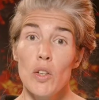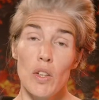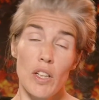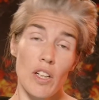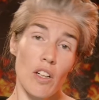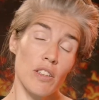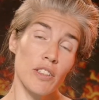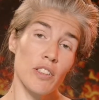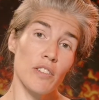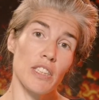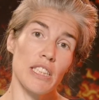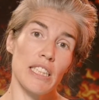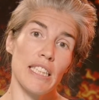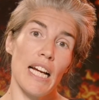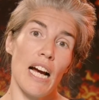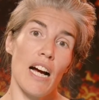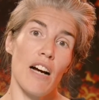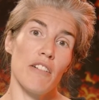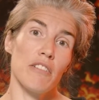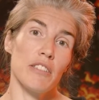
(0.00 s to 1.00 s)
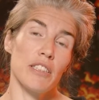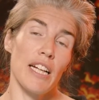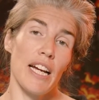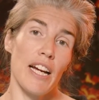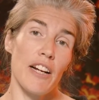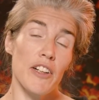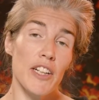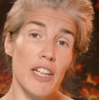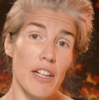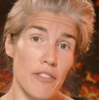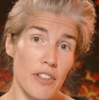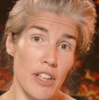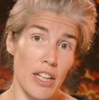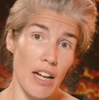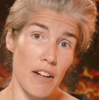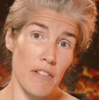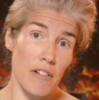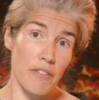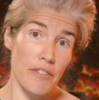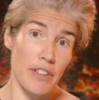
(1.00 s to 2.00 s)
can also see how the area of the
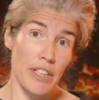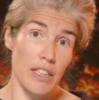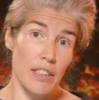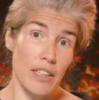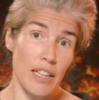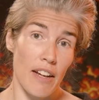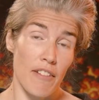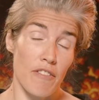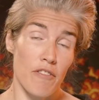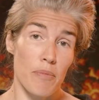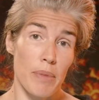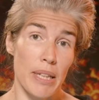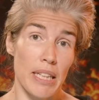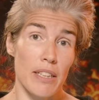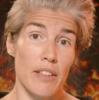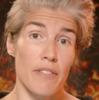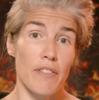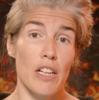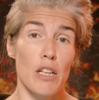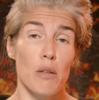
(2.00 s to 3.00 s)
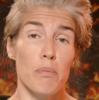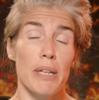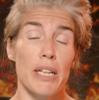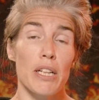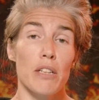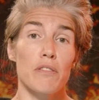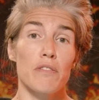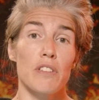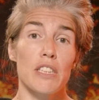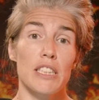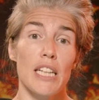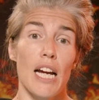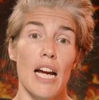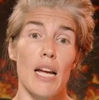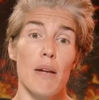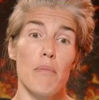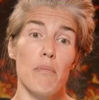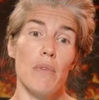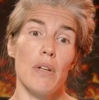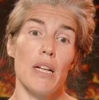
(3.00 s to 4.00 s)
lava field have been developing over time,